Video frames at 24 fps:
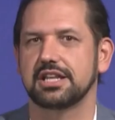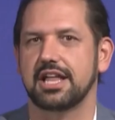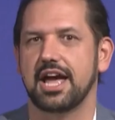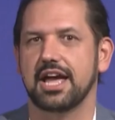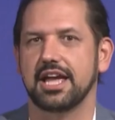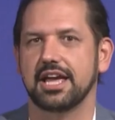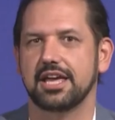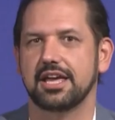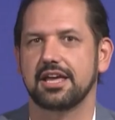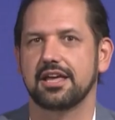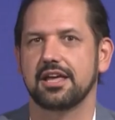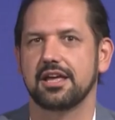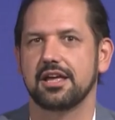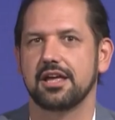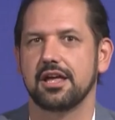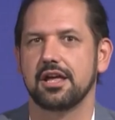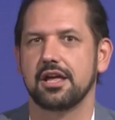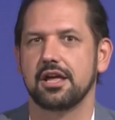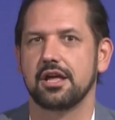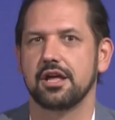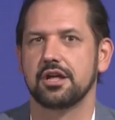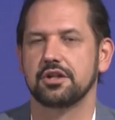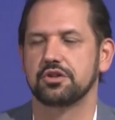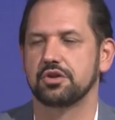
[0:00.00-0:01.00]
like,
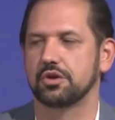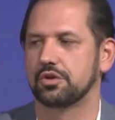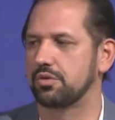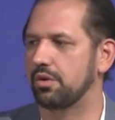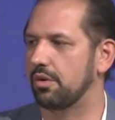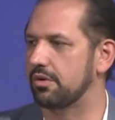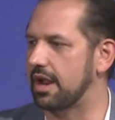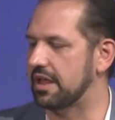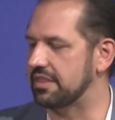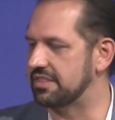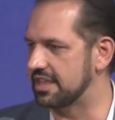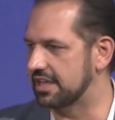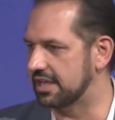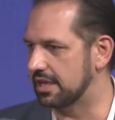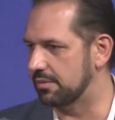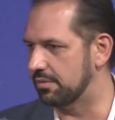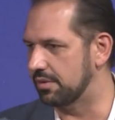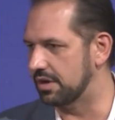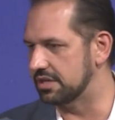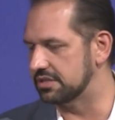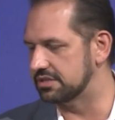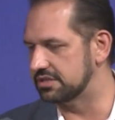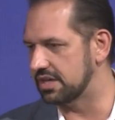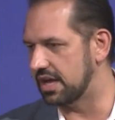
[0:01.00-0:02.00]
to quote, I think it
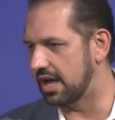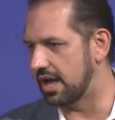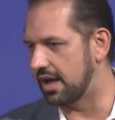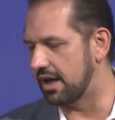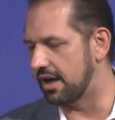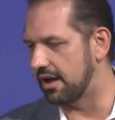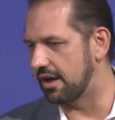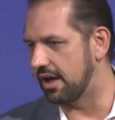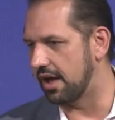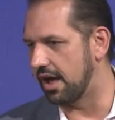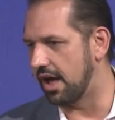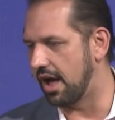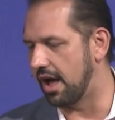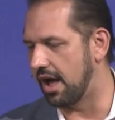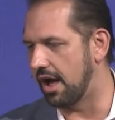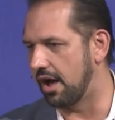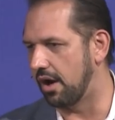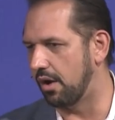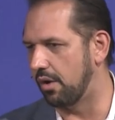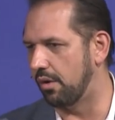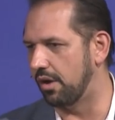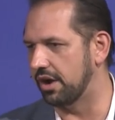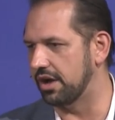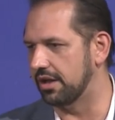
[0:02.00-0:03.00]
was
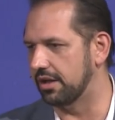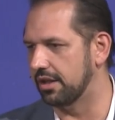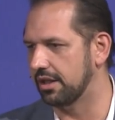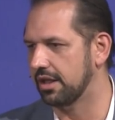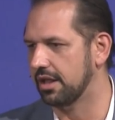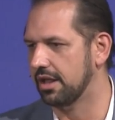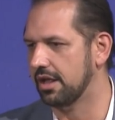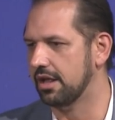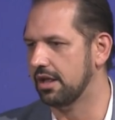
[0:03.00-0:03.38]
Hoyle,